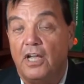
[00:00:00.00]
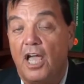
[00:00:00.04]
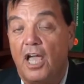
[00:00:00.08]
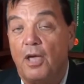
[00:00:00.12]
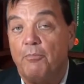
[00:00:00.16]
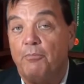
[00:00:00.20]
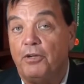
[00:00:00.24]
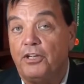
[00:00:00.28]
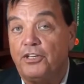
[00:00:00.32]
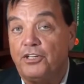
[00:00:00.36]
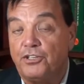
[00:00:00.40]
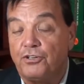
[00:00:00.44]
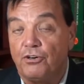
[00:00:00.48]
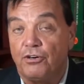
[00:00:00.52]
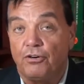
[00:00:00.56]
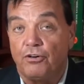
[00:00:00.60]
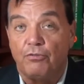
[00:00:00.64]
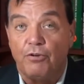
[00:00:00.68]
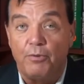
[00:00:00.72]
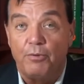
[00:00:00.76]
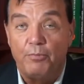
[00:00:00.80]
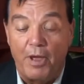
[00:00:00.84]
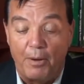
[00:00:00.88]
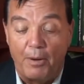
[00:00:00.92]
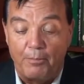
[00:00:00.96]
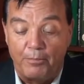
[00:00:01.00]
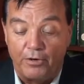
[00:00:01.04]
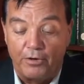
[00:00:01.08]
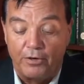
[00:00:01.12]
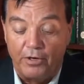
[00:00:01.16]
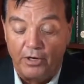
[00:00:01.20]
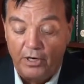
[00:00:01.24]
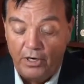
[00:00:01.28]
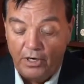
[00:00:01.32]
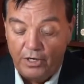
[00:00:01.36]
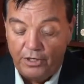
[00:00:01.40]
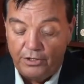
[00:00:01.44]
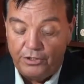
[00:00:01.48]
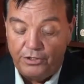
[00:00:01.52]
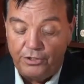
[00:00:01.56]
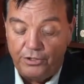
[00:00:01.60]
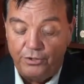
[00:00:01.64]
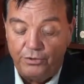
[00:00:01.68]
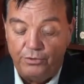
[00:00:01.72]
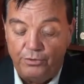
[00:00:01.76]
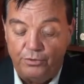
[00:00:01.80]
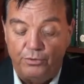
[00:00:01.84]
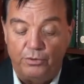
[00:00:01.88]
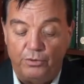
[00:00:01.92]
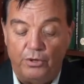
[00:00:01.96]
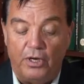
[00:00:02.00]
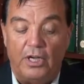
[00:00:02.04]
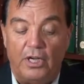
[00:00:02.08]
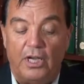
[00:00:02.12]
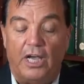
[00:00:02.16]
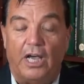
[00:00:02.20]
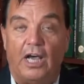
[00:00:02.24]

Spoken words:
And be sure to remember to